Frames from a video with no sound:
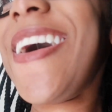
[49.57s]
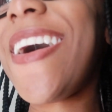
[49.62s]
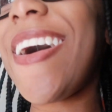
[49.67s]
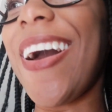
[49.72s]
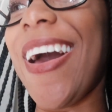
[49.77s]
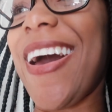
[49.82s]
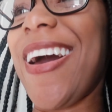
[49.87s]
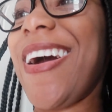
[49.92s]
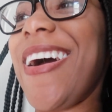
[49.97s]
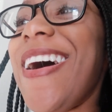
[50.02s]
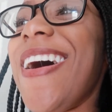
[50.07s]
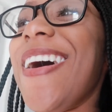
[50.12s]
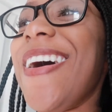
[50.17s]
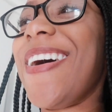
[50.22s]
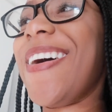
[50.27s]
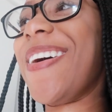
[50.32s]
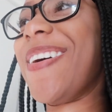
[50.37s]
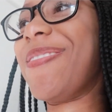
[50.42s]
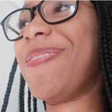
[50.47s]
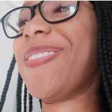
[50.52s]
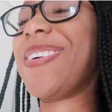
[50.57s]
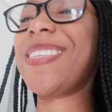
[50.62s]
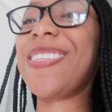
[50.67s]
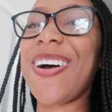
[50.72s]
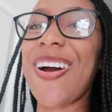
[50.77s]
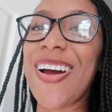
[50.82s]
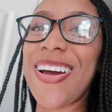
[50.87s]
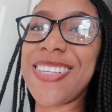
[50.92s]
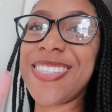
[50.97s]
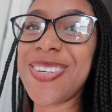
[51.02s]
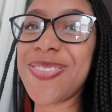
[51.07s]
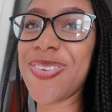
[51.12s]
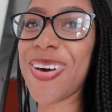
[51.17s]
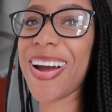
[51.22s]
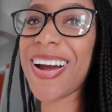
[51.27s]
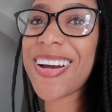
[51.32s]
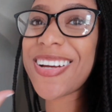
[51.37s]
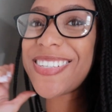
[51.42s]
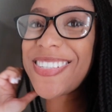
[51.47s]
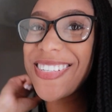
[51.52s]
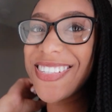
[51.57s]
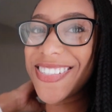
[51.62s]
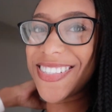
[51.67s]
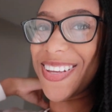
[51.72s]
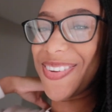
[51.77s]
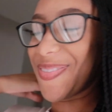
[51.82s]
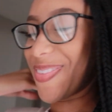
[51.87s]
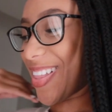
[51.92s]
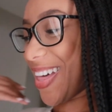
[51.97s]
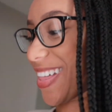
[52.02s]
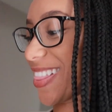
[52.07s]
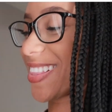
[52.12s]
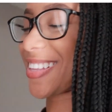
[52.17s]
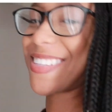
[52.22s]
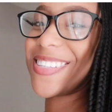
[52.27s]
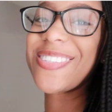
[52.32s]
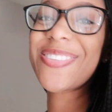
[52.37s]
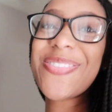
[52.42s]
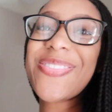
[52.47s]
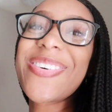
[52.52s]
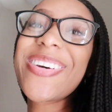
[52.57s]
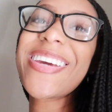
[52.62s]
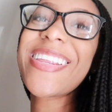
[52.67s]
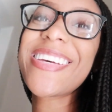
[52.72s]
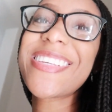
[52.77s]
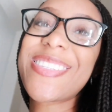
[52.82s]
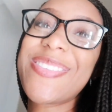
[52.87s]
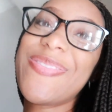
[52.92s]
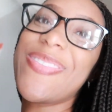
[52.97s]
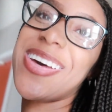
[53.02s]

Okay, sorry, Tamara just sent me like the sweetest